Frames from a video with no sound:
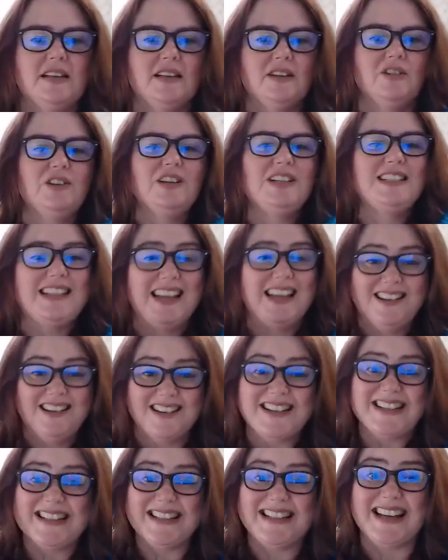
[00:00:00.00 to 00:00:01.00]
And on a day
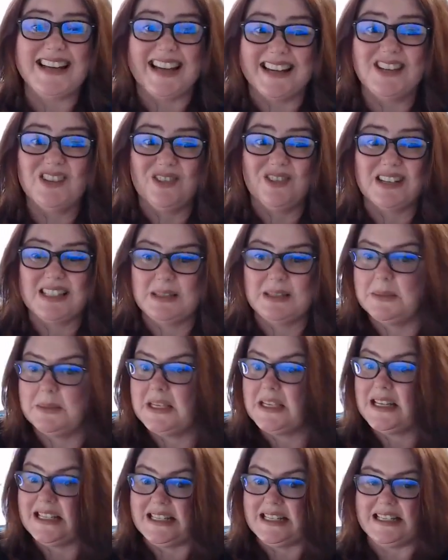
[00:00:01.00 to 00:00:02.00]
like today, trust
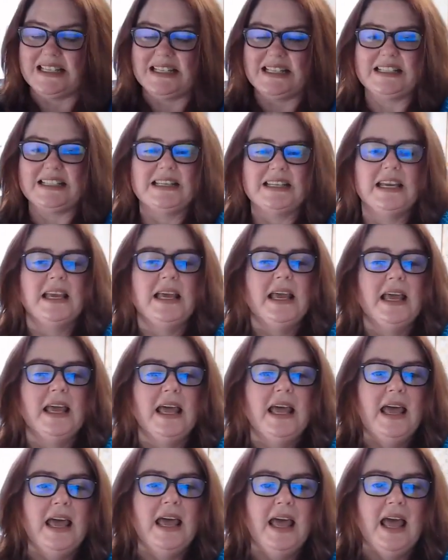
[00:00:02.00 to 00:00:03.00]
me, I need it.
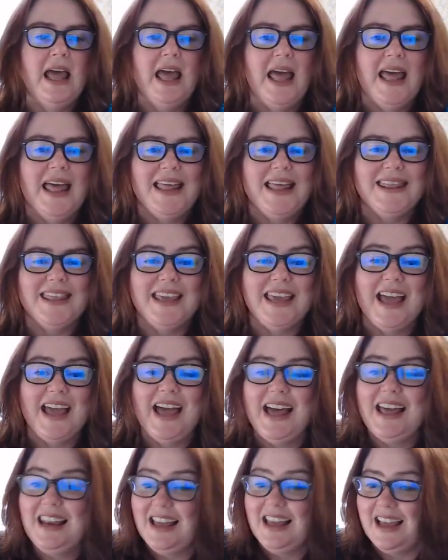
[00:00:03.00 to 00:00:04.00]
The
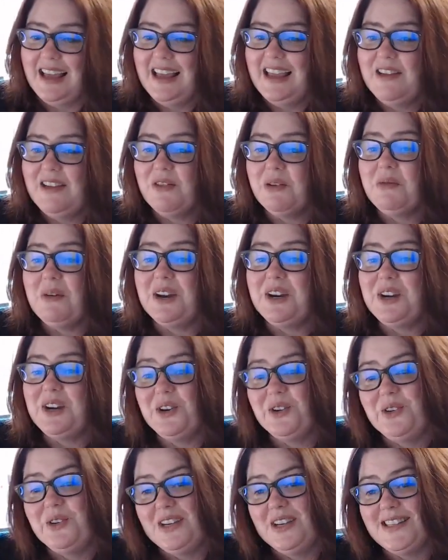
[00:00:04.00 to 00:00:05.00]
colour, everyone
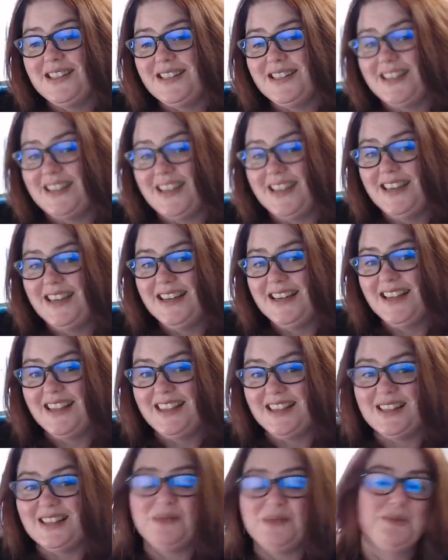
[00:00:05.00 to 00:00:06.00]
who has seen
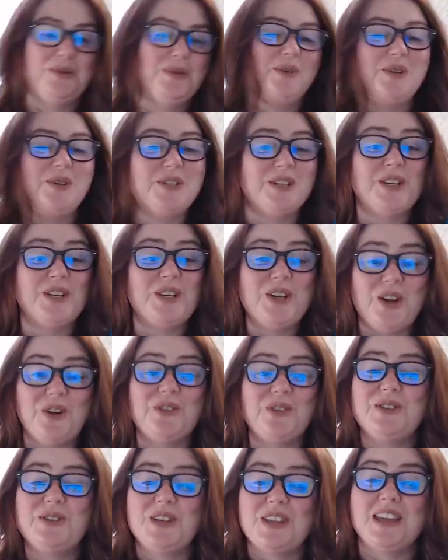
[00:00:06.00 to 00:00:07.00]
this in person
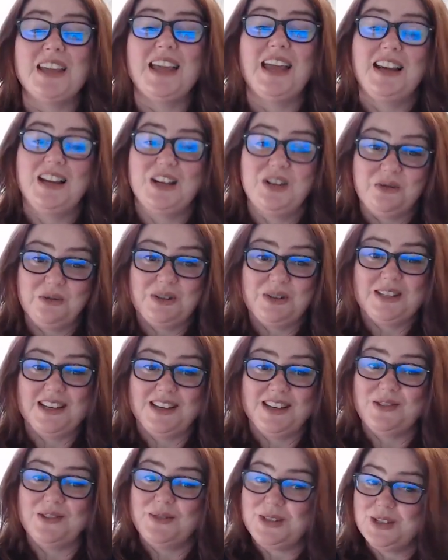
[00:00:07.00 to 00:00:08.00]
knows that the colour you're
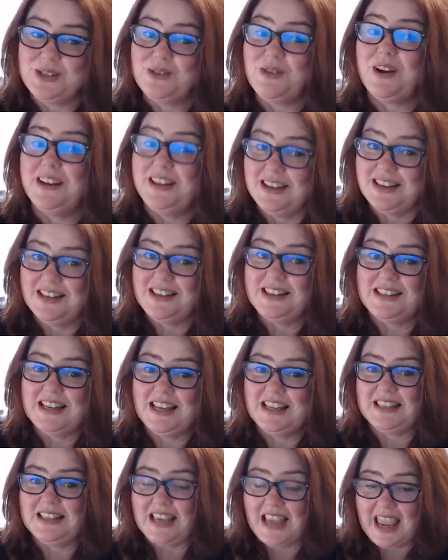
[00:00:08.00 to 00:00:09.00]
seeing on the screen is,
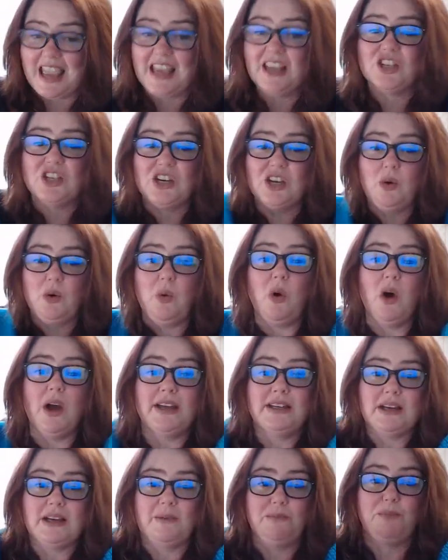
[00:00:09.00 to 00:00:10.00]
it's actually
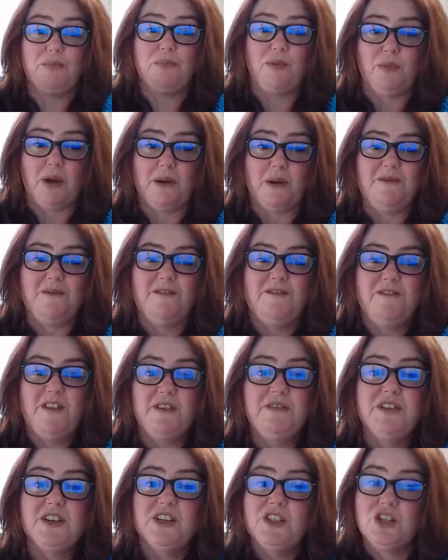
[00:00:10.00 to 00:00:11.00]
quite a
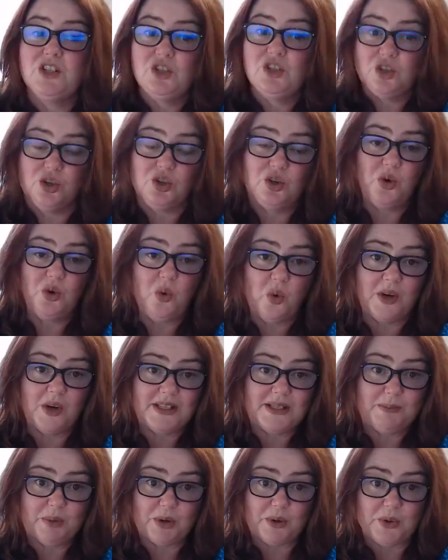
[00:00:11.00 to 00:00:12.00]
vivid
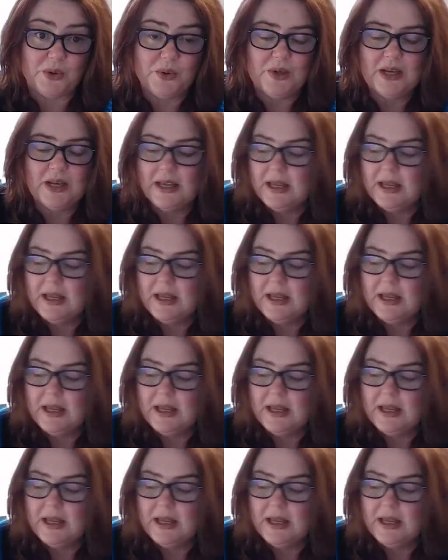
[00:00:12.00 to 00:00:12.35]
turquoise blue,